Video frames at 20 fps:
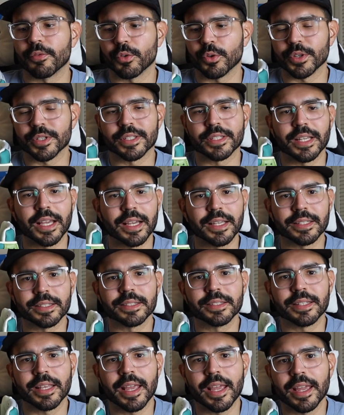for a
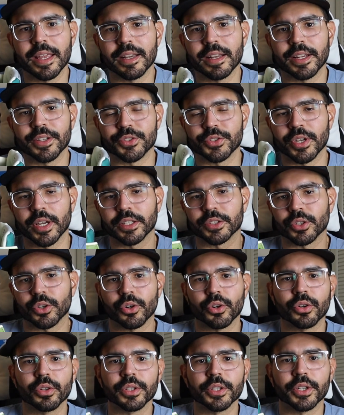size 10, I checked
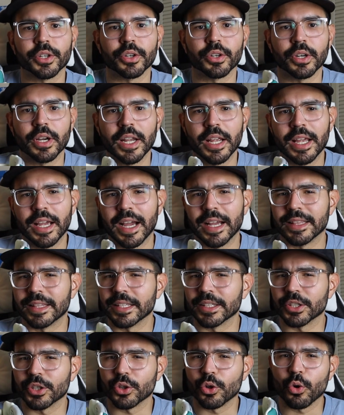earlier, I
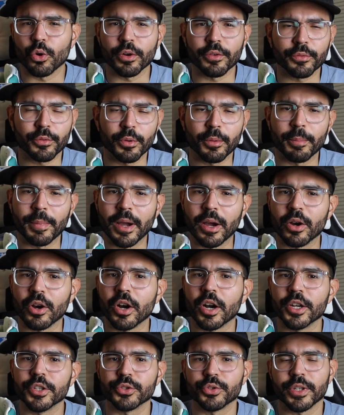think they're going for about
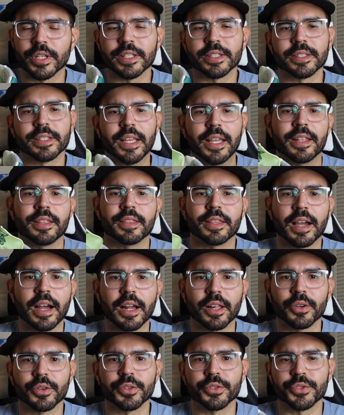
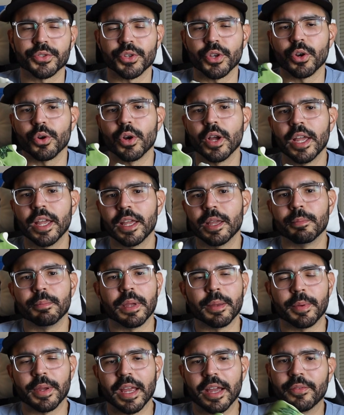$110. So
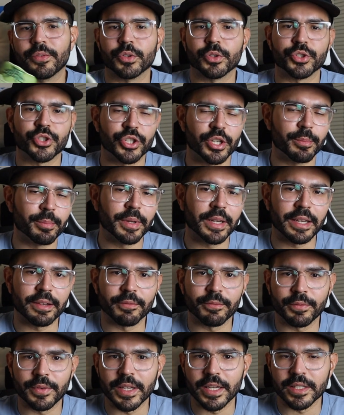maybe after shipping
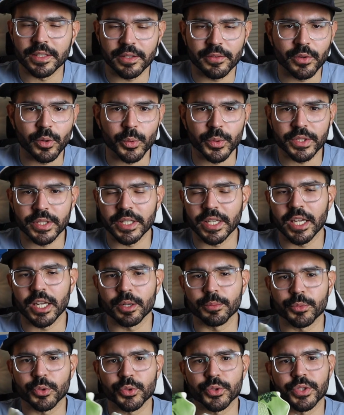and fees, if you were to get
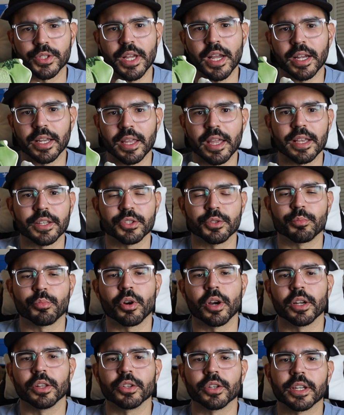them through StockX, you're
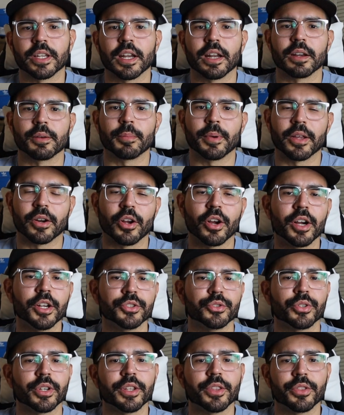probably looking at about
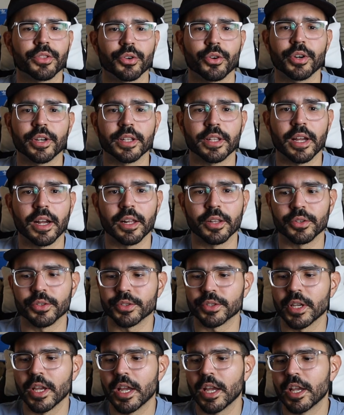
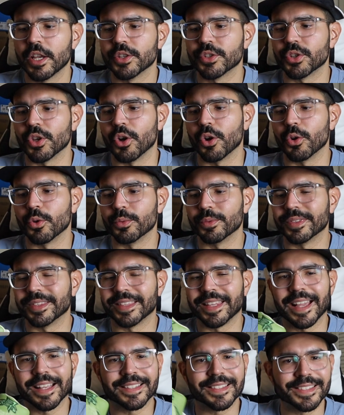$130. So
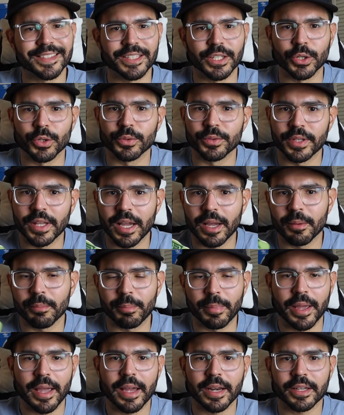that's still not
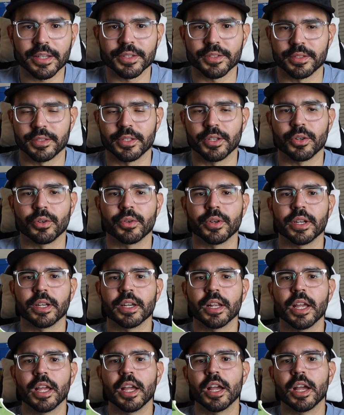bad considering